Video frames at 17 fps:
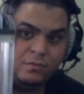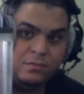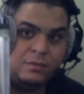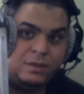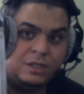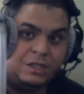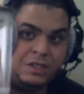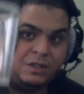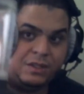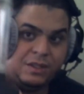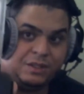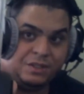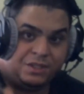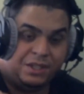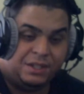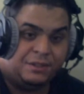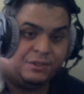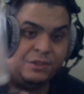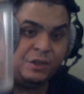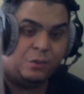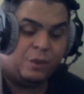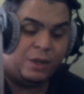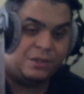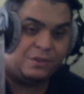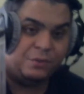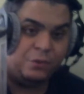this is a cylinder
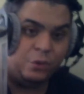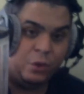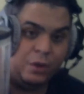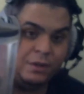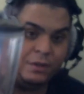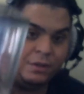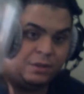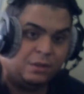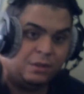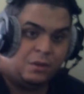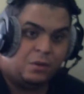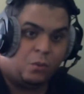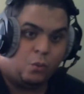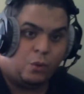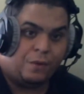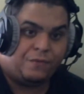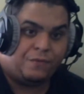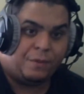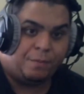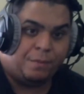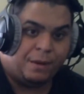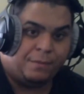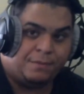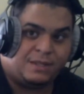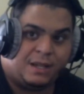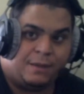reservoir with the
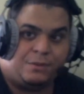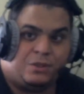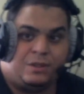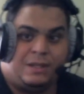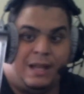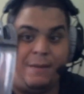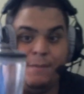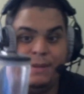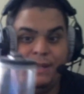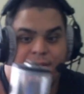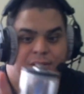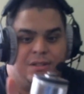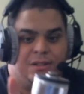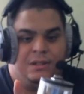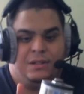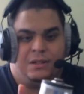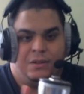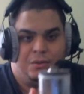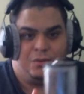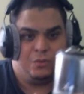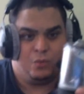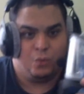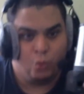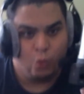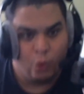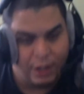pump top. So that means
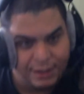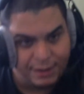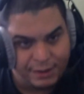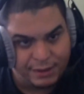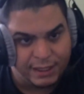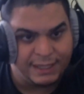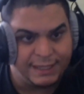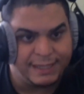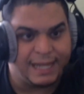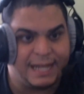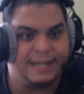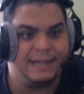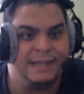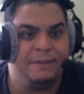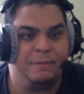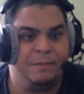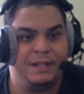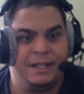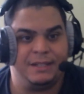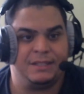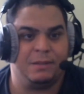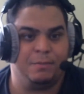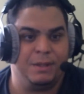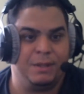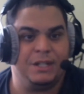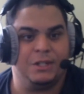one thing that eliminates
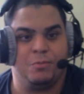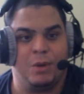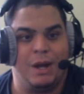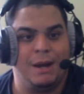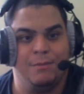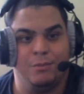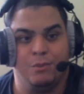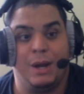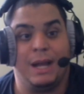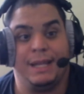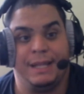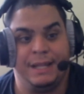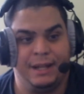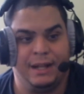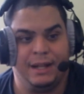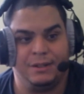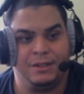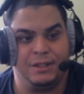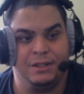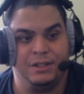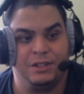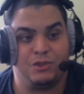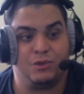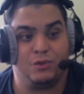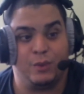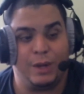the biggest problem right here. I'll tell you
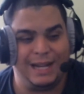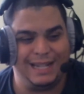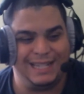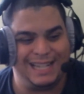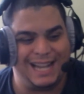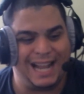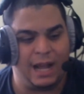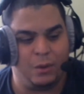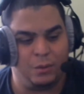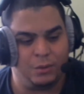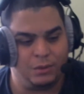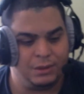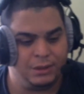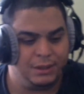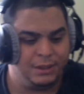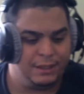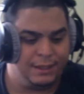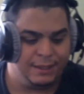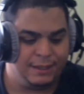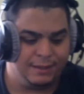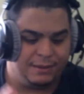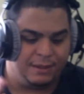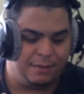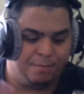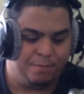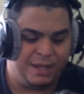this right now.
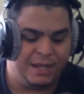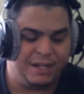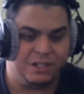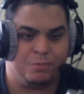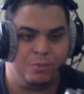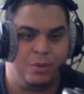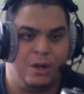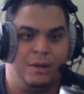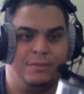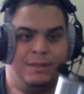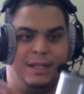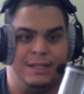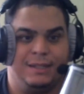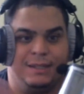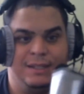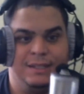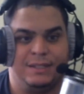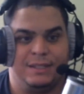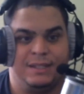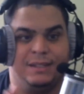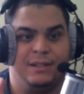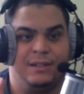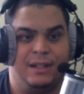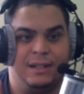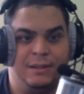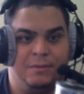The biggest problem that this
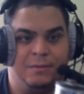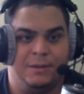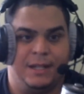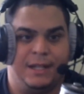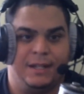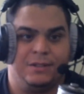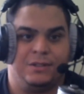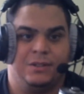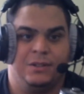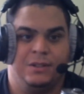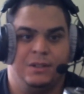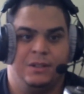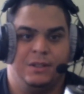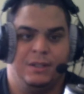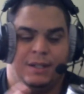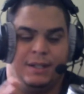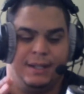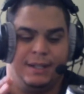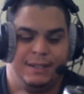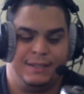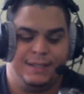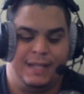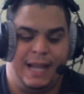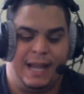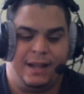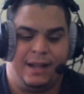thing eliminates is
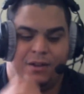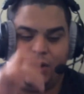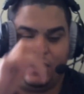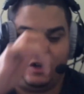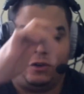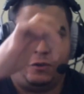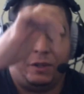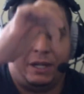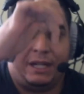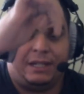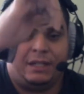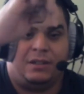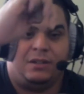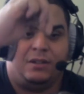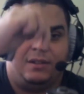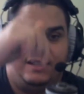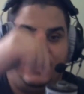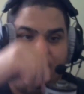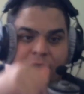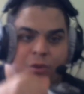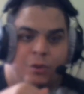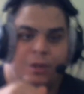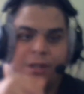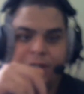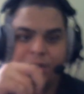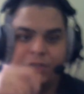that already
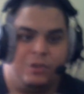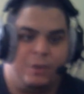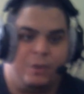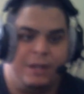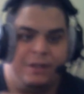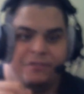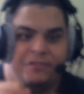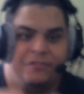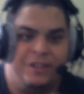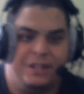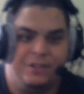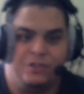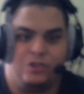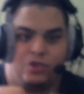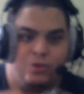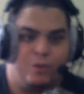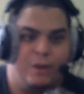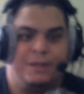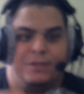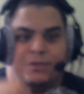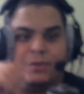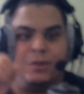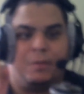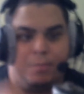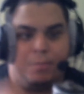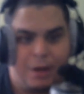liquid is already feeding straight
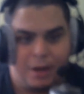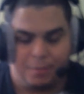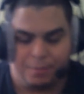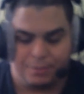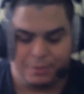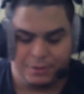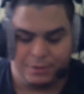to the pump,